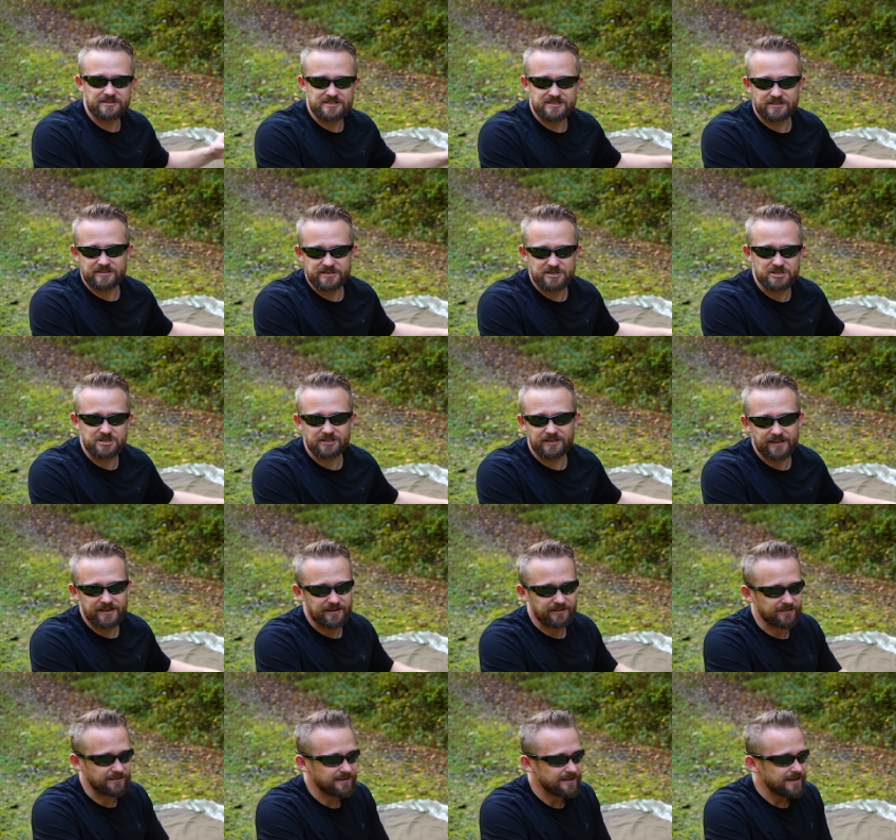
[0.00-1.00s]
insulation
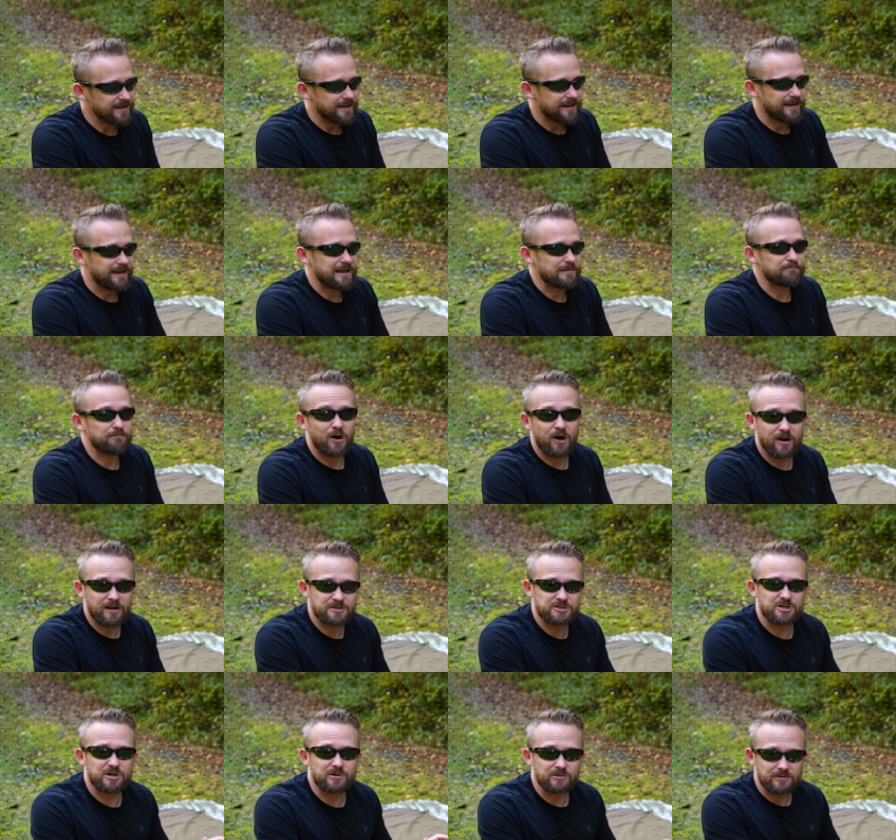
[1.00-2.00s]
layer. A
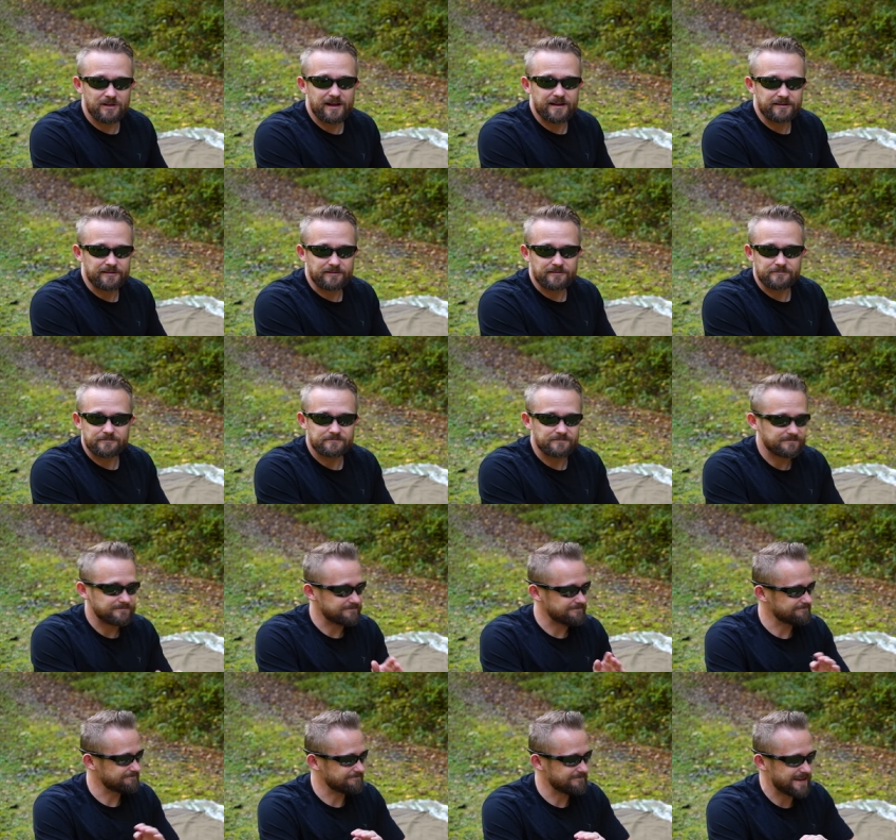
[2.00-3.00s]
poncho liner
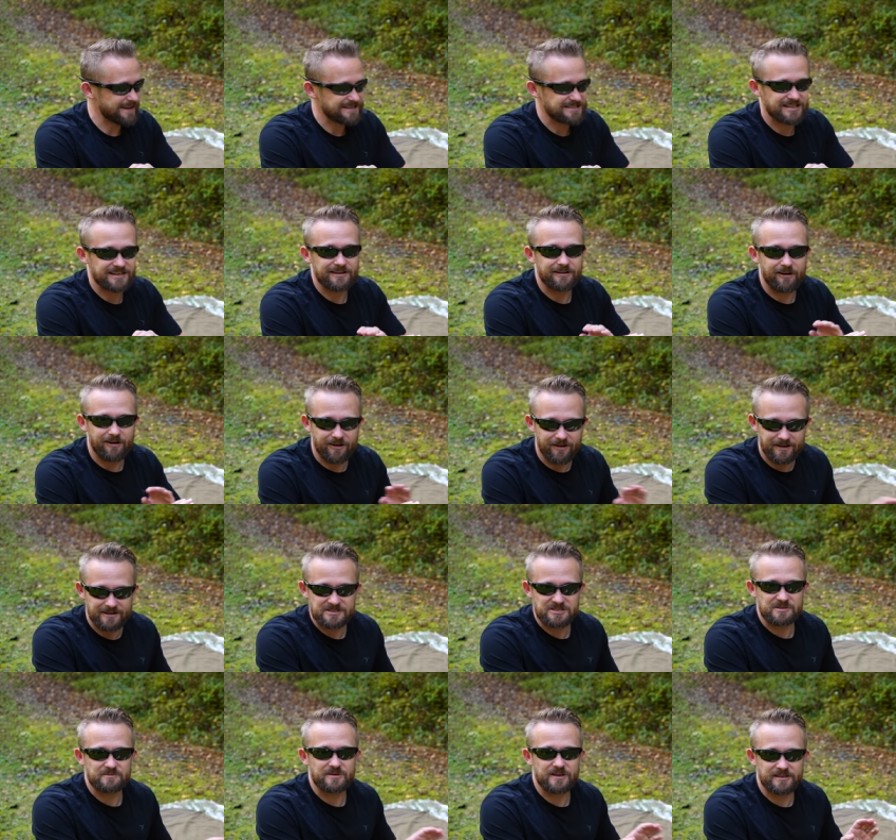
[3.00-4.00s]
makes an awesome